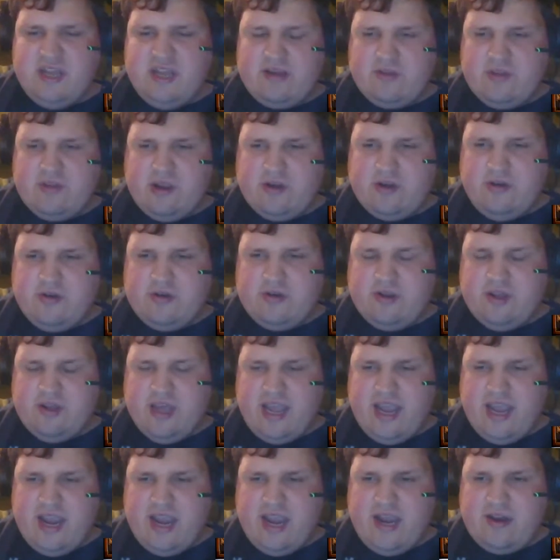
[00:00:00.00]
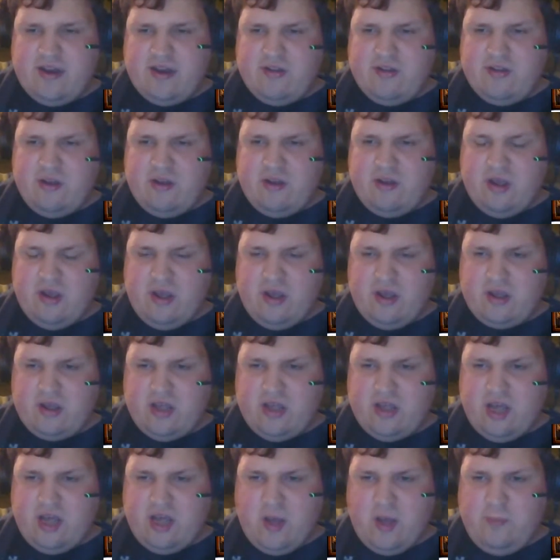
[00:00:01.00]
they're going to add a
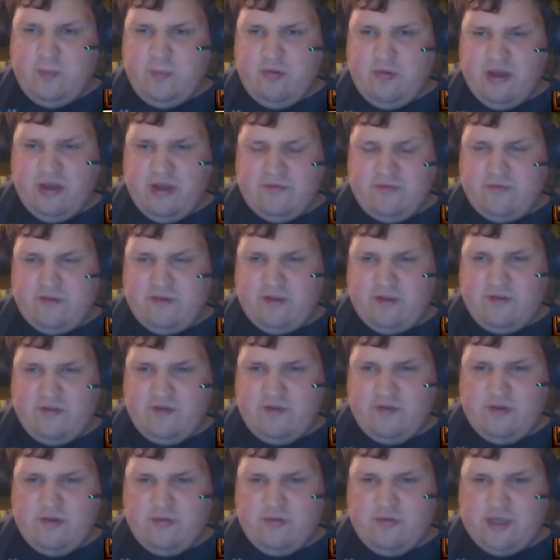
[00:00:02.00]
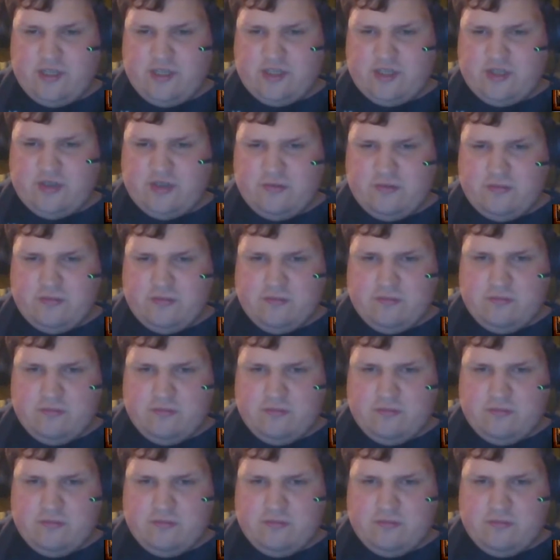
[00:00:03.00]
couple every few weeks.